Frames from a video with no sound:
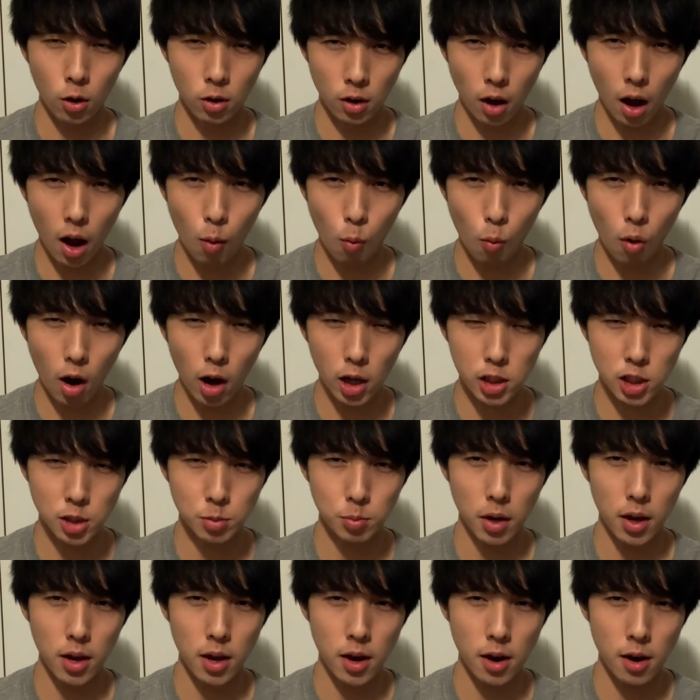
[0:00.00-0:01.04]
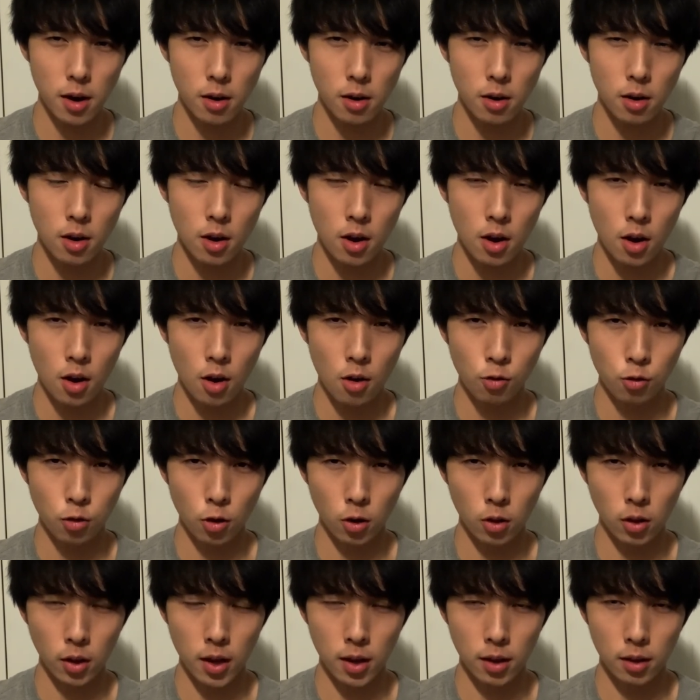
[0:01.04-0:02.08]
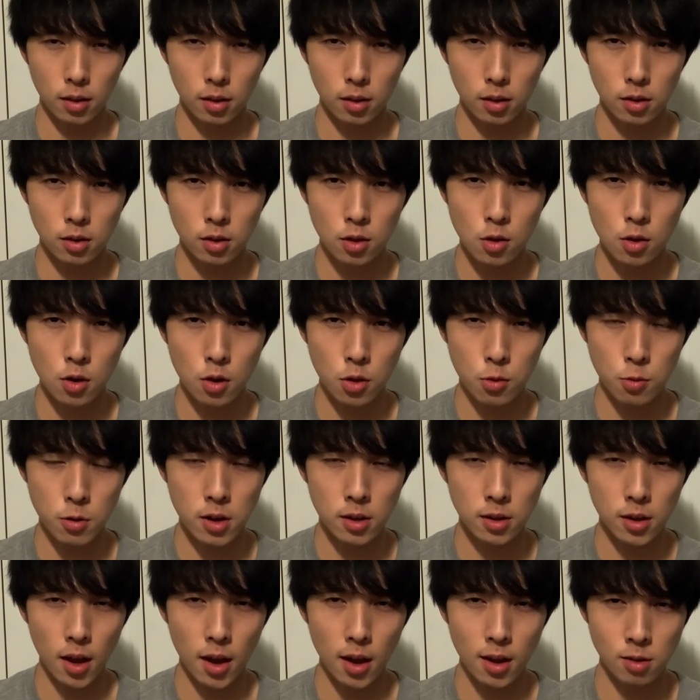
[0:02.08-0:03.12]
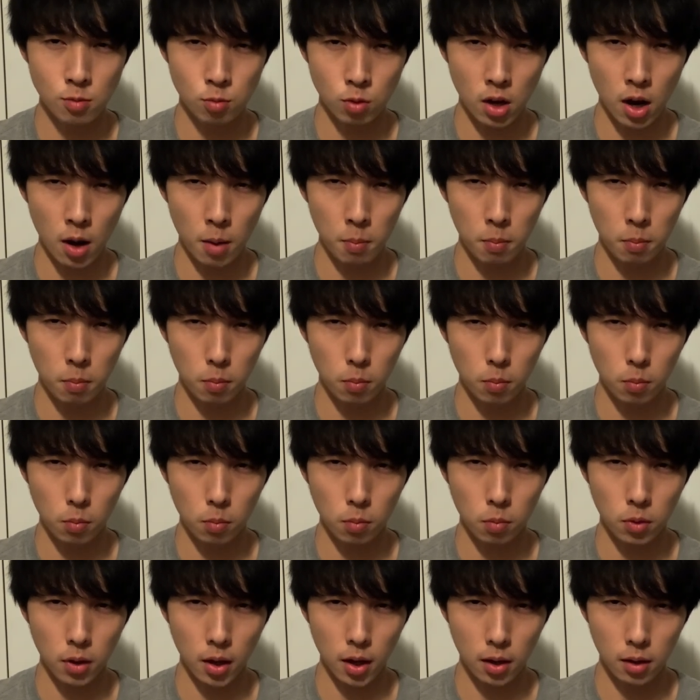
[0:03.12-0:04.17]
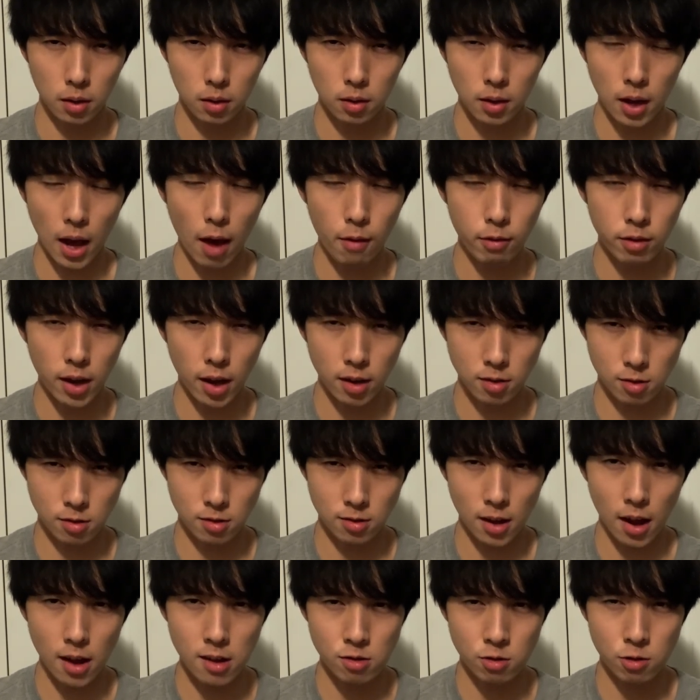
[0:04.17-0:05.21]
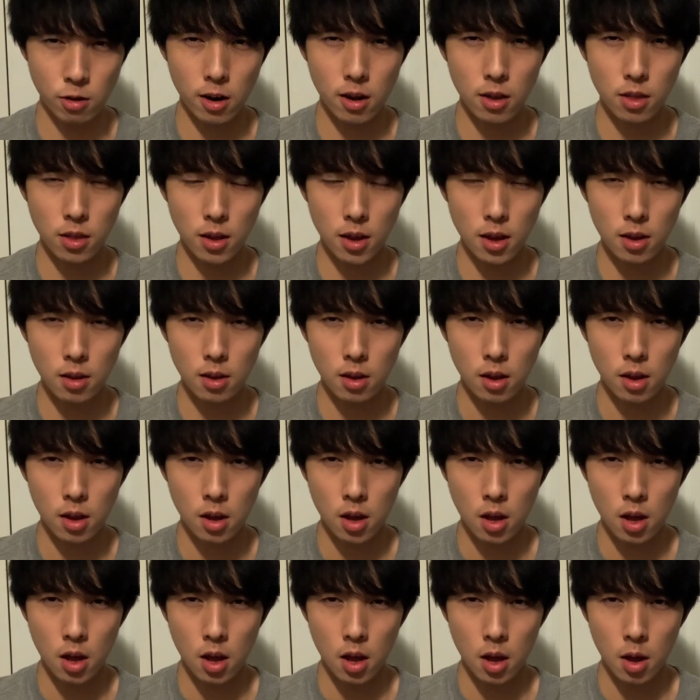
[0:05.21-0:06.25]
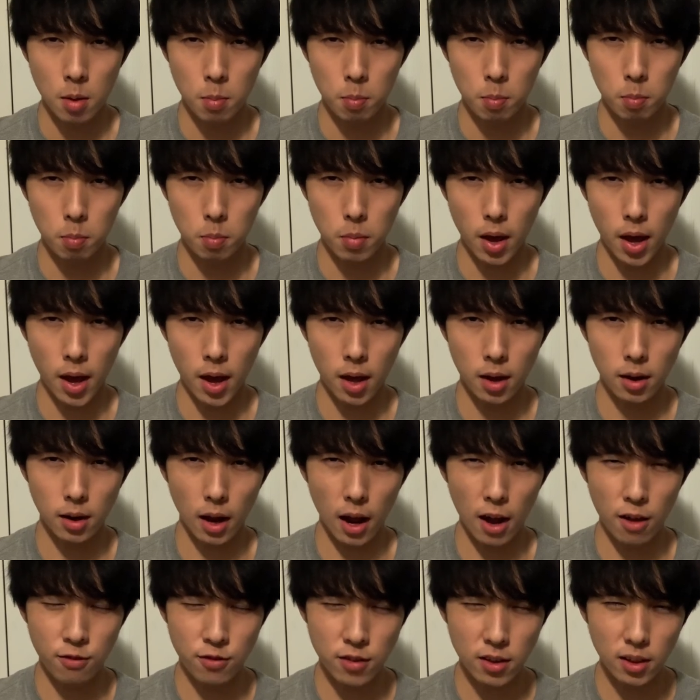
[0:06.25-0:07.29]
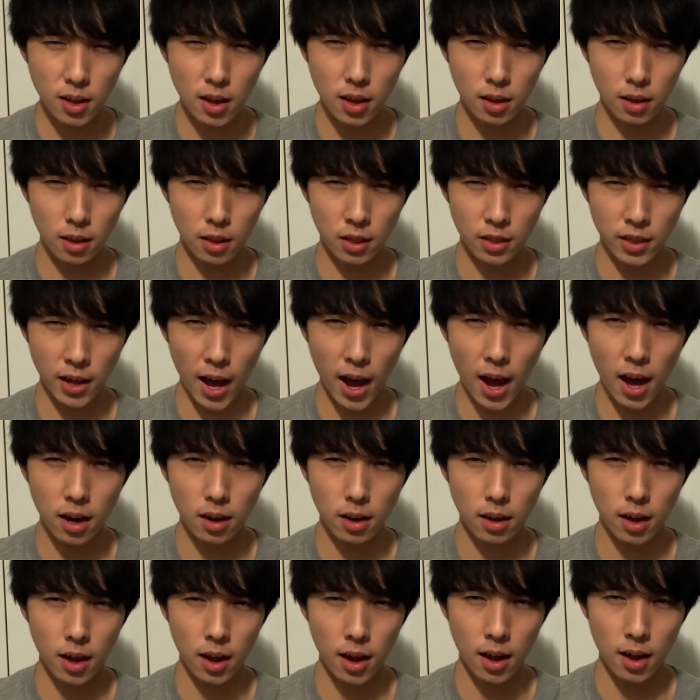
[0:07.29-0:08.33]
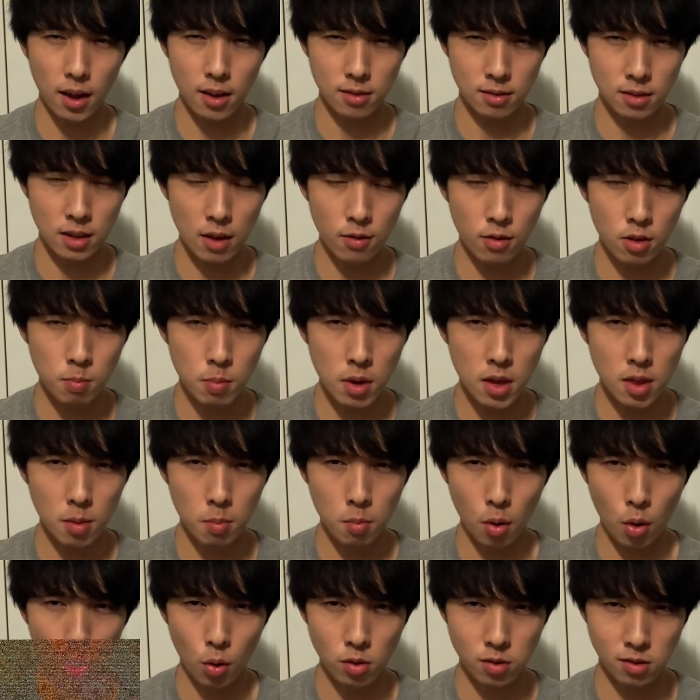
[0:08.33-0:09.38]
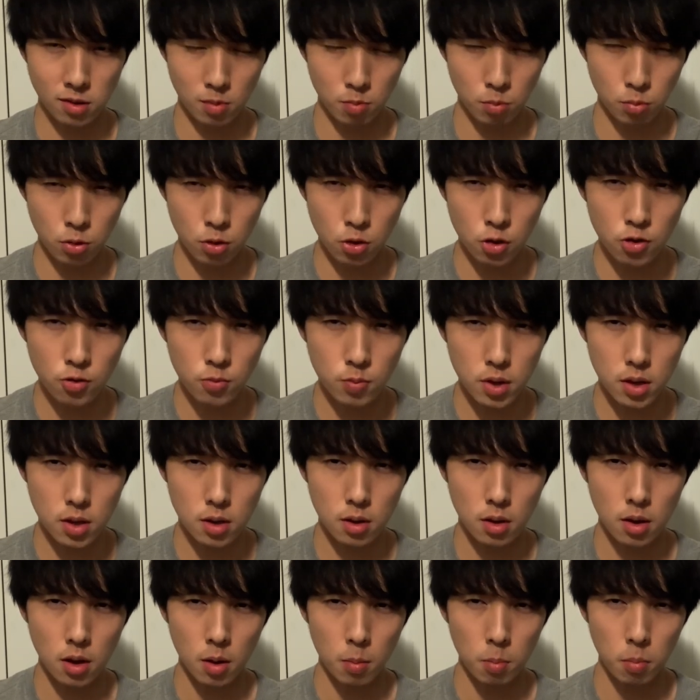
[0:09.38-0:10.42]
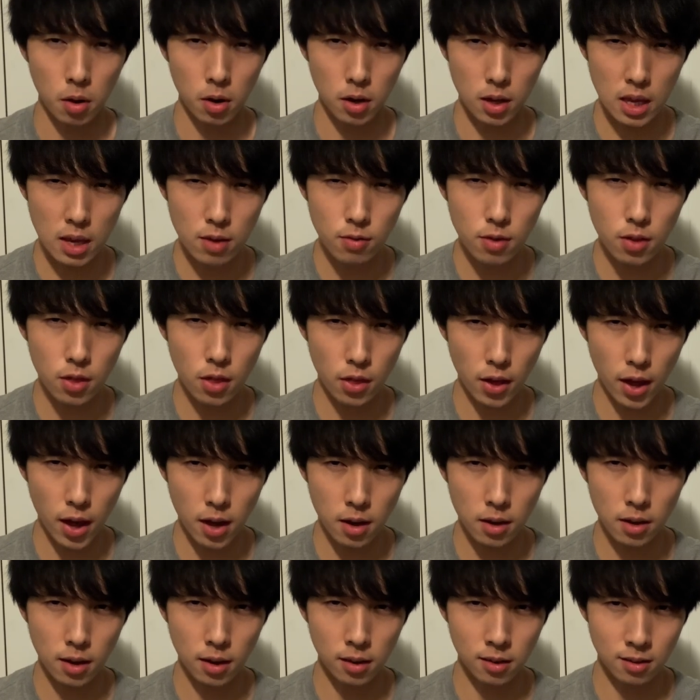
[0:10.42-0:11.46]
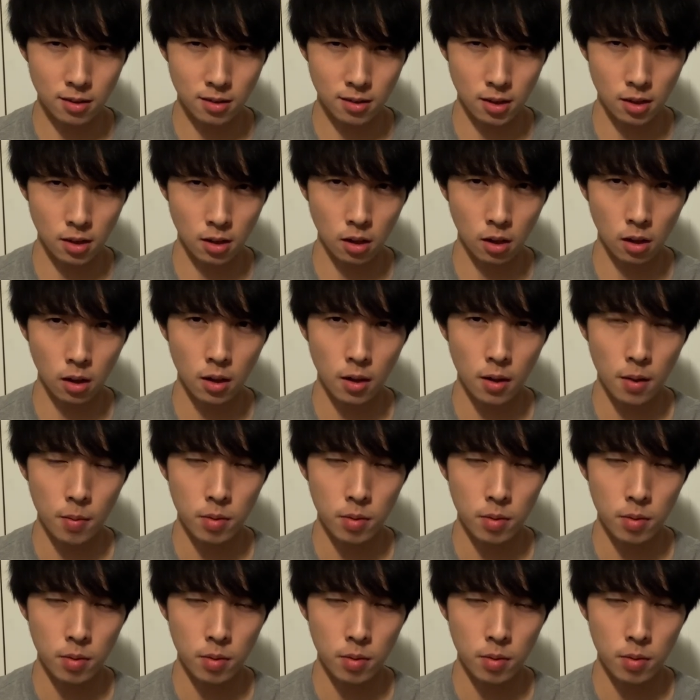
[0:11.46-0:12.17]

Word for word: not washing my hair for like two to three days when I'm like having exercise or anything. And I feel like that has given me the most improvement, but even then it still